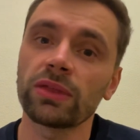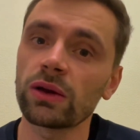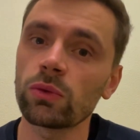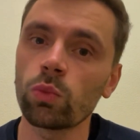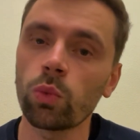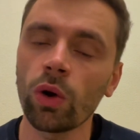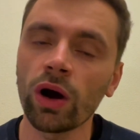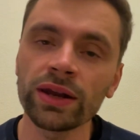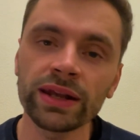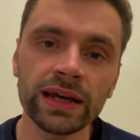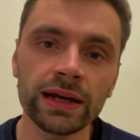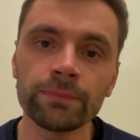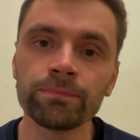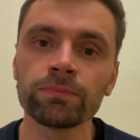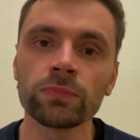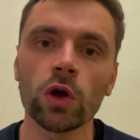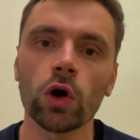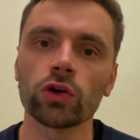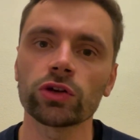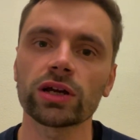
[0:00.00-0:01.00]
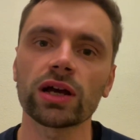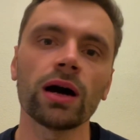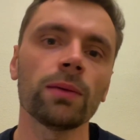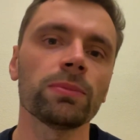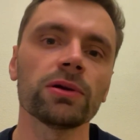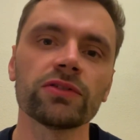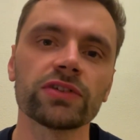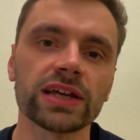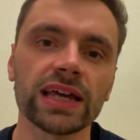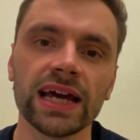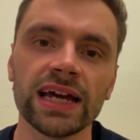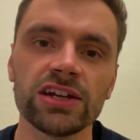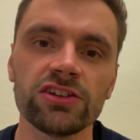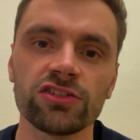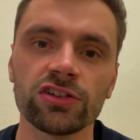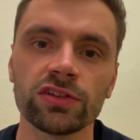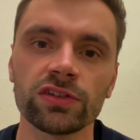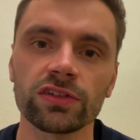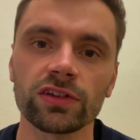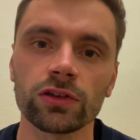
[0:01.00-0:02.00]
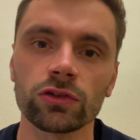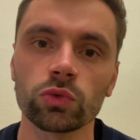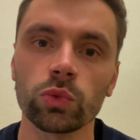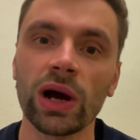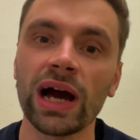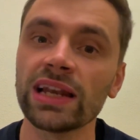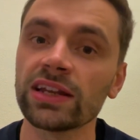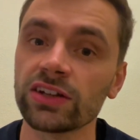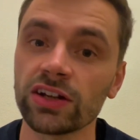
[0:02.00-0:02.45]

They won it on a couple of occasions as well.